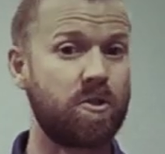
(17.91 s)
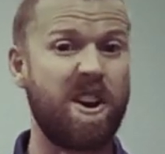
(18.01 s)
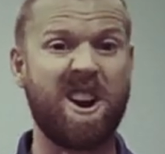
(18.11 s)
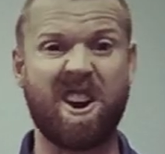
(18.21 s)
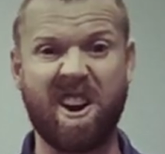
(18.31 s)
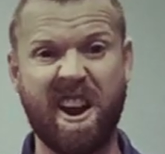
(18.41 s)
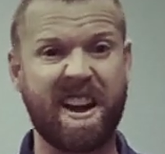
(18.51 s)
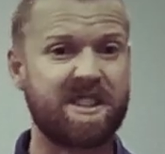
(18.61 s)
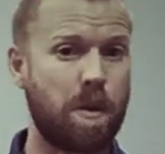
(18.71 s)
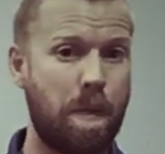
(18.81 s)
strain on our
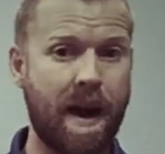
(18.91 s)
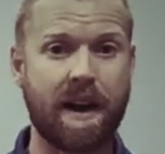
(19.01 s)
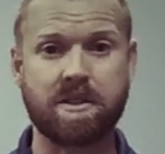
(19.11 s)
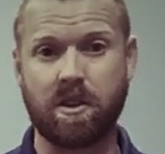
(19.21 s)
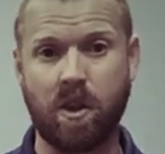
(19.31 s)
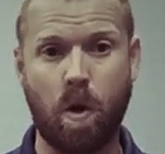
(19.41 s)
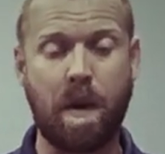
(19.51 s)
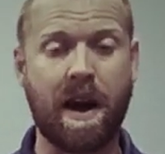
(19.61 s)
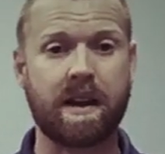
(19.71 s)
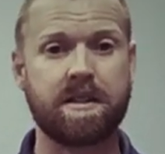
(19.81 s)
necks, our backs, our low
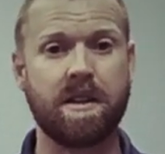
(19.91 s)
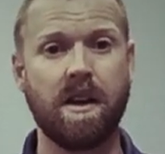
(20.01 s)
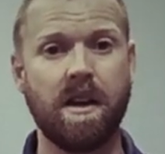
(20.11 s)
backs.